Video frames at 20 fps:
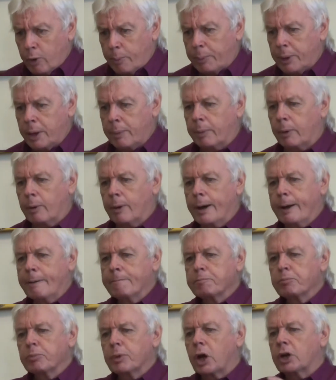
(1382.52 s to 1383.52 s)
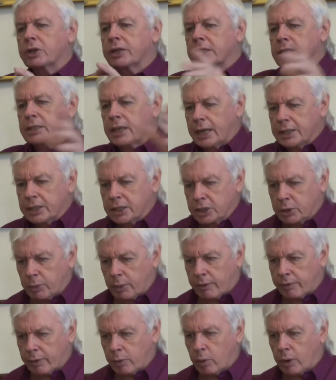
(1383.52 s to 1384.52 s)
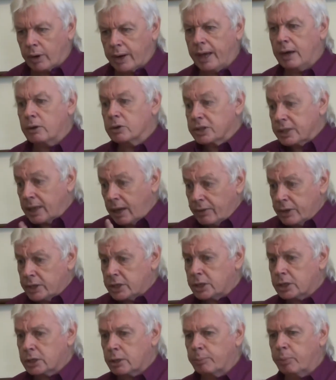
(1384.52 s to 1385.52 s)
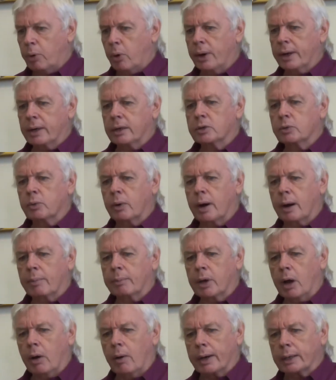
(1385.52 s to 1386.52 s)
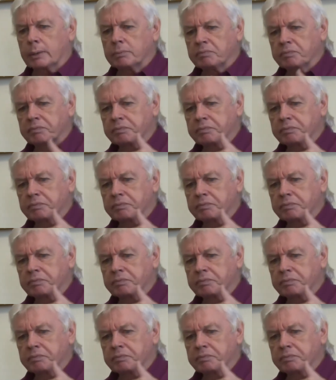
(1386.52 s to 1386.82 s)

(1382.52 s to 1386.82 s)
people are dictating to everyone else. Now, this is the point, it's where I'm going.